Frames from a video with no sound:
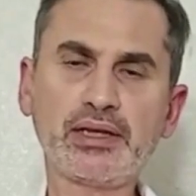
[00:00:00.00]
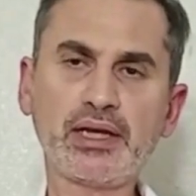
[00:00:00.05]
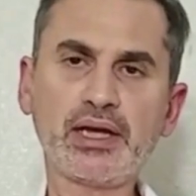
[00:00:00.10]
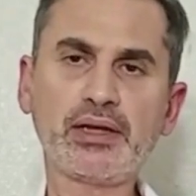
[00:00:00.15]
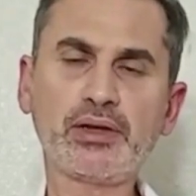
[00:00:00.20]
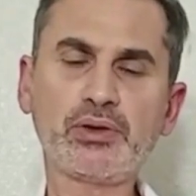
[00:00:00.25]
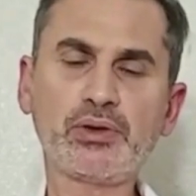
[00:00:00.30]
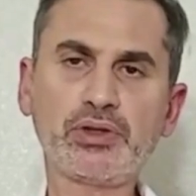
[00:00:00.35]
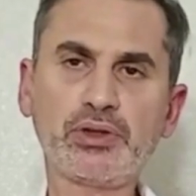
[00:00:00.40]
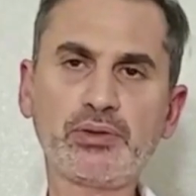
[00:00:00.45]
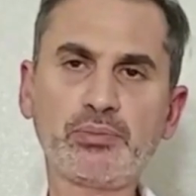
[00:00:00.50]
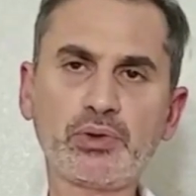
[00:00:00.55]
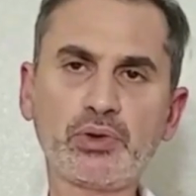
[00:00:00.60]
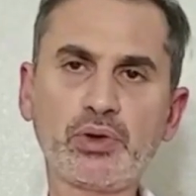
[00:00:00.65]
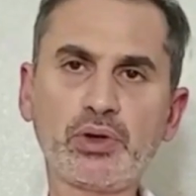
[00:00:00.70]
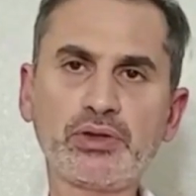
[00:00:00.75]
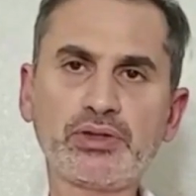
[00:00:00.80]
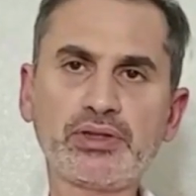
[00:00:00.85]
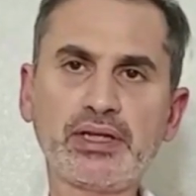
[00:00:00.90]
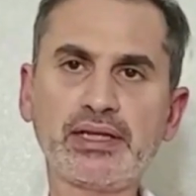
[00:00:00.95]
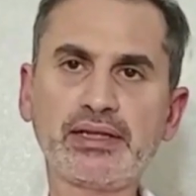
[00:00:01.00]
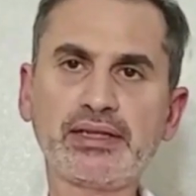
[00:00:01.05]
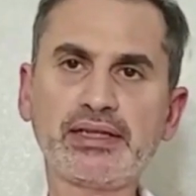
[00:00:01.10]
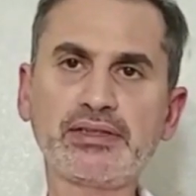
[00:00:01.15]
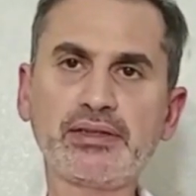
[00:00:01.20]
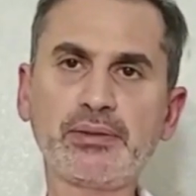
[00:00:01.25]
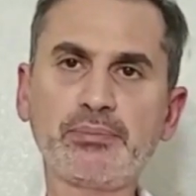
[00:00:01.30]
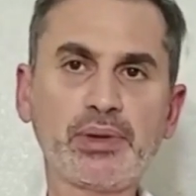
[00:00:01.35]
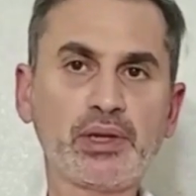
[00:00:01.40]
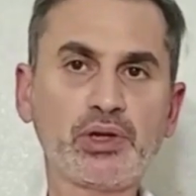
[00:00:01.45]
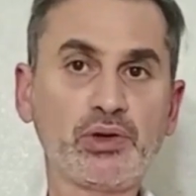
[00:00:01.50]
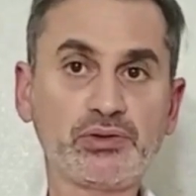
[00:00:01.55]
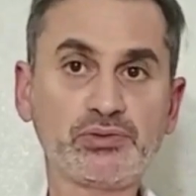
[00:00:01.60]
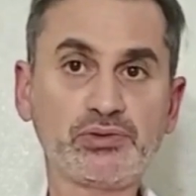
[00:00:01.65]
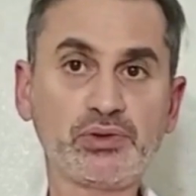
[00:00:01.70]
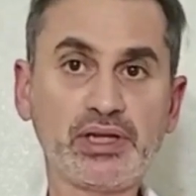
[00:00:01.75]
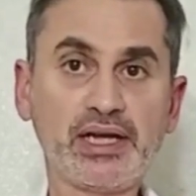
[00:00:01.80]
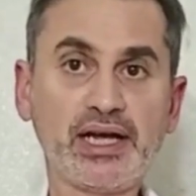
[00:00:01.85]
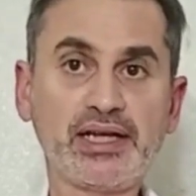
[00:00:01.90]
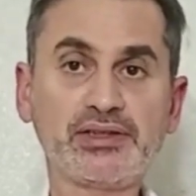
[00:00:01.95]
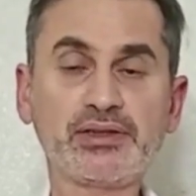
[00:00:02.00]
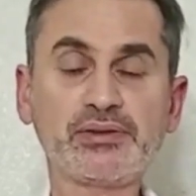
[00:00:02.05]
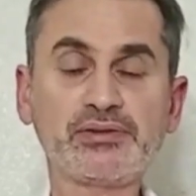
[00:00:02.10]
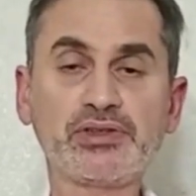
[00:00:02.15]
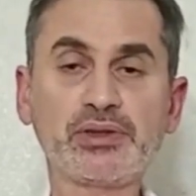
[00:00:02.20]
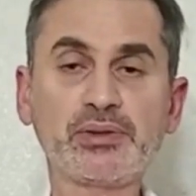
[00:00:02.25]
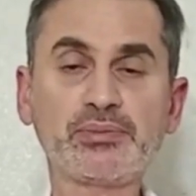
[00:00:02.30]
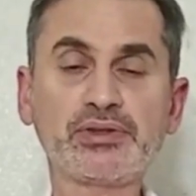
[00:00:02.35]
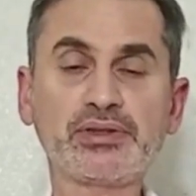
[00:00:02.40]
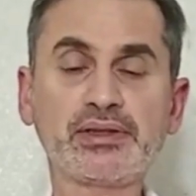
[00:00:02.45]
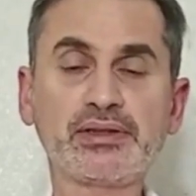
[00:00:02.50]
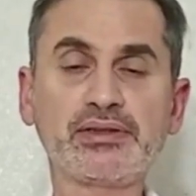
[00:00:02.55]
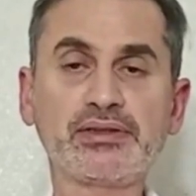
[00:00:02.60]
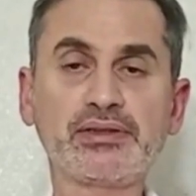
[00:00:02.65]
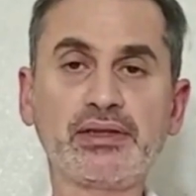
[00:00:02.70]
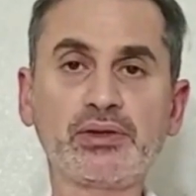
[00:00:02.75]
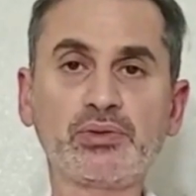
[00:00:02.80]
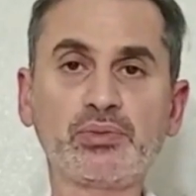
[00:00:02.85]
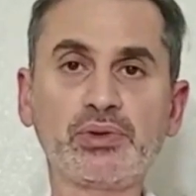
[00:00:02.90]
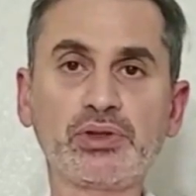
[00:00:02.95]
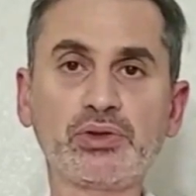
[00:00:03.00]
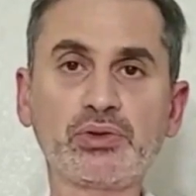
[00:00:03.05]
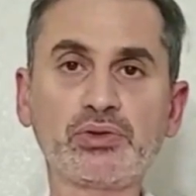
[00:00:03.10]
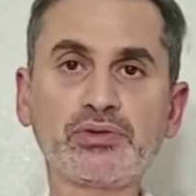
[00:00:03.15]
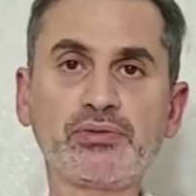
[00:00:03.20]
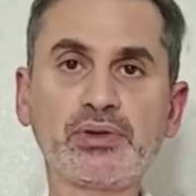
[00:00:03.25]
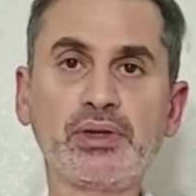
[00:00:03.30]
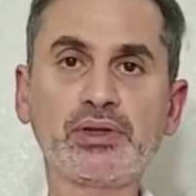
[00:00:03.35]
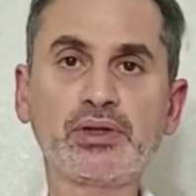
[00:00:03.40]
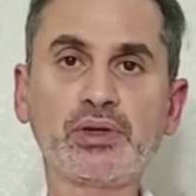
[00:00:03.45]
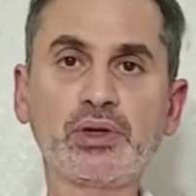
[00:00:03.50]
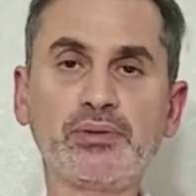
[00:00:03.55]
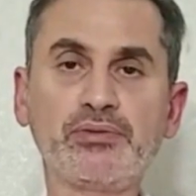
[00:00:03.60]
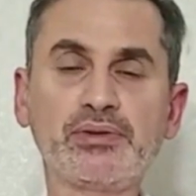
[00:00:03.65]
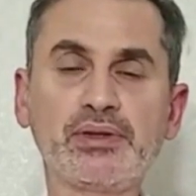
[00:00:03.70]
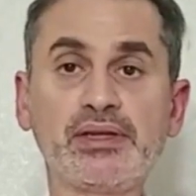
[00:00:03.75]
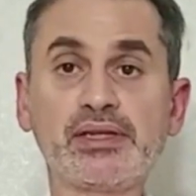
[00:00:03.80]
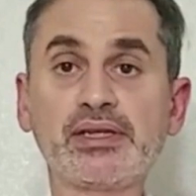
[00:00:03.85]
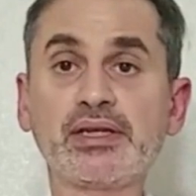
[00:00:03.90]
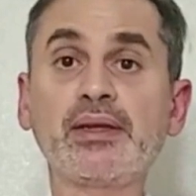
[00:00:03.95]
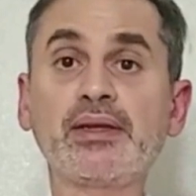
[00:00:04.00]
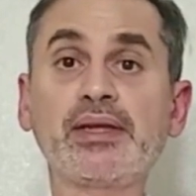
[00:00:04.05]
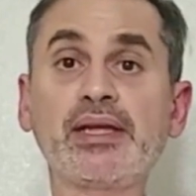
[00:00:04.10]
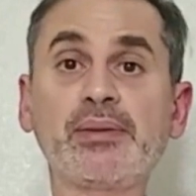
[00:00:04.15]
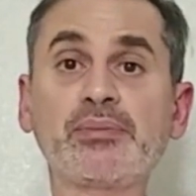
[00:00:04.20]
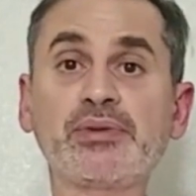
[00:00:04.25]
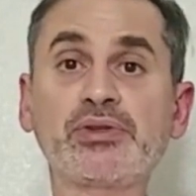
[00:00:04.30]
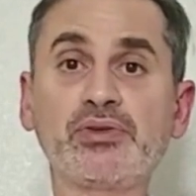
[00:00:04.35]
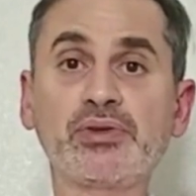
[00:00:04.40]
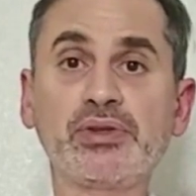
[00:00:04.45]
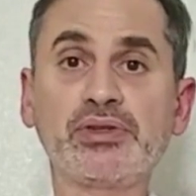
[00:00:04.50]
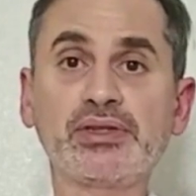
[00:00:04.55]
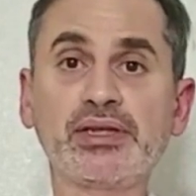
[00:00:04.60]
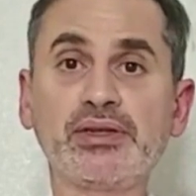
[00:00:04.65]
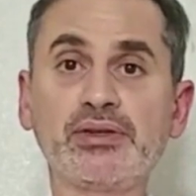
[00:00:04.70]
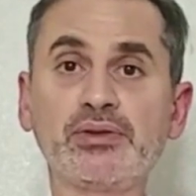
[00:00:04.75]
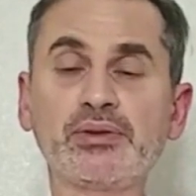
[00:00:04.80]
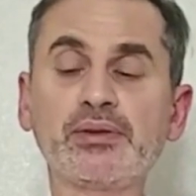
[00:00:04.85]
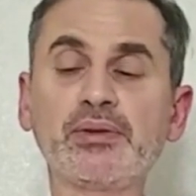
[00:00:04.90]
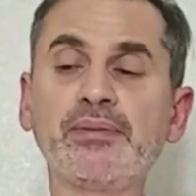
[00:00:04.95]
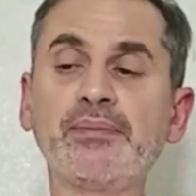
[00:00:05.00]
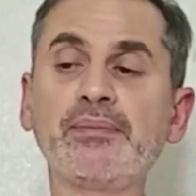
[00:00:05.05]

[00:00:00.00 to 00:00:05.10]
Hydrogen peroxide is a powerful active substance that we use very often in our chemistry sector.